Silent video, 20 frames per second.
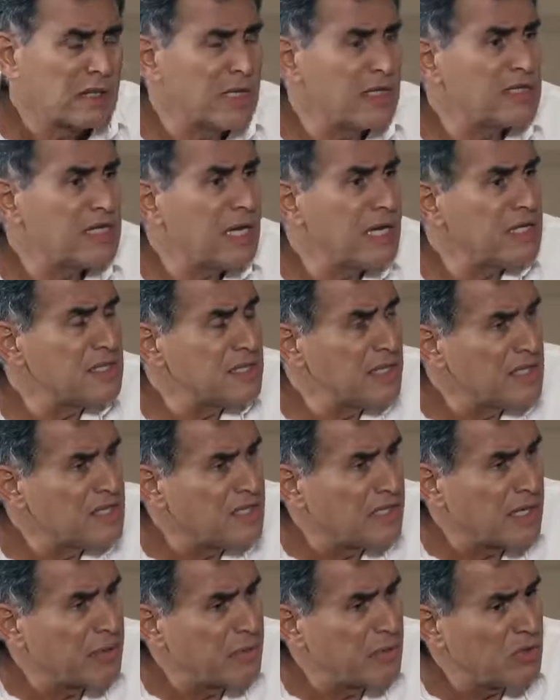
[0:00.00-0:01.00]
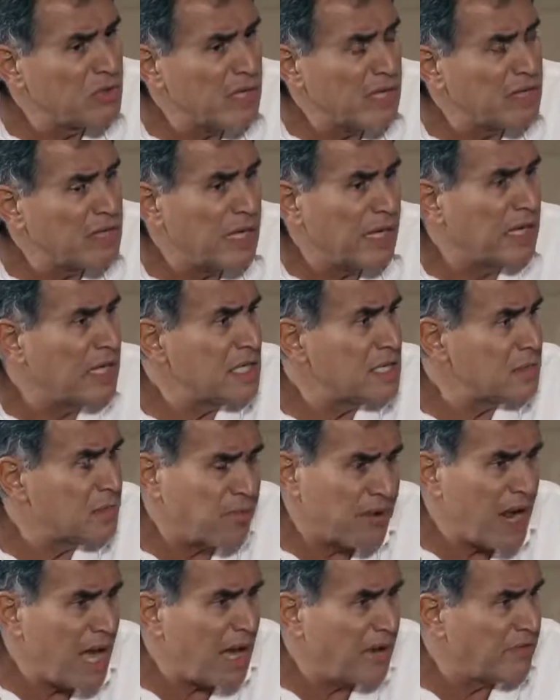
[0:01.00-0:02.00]
They say it's distributed and it's
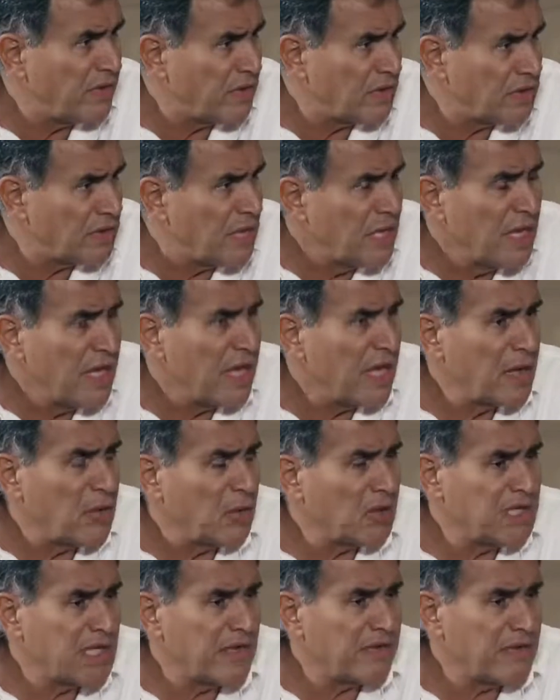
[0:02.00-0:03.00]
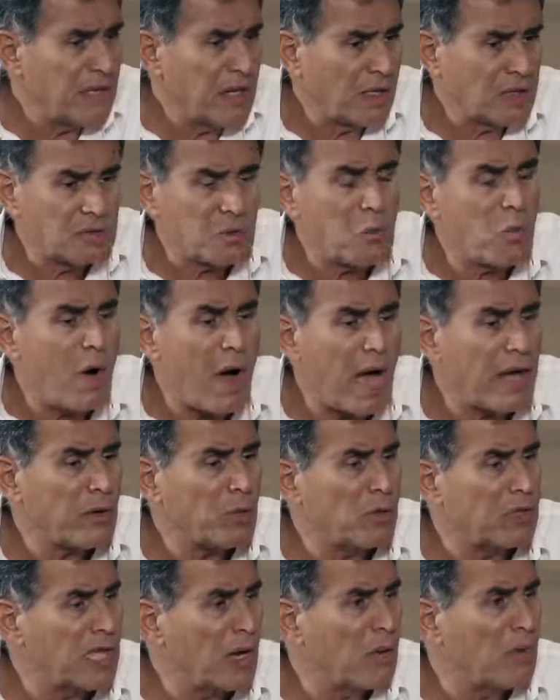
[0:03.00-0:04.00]
private and whatever not. Why
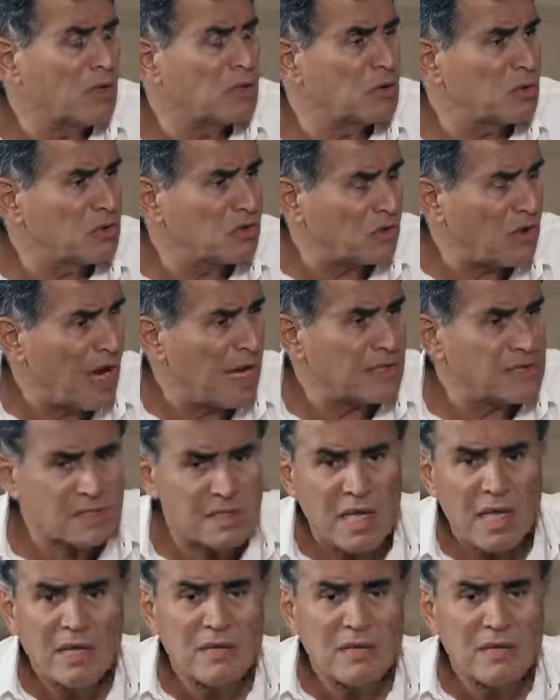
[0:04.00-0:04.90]
would I want to trust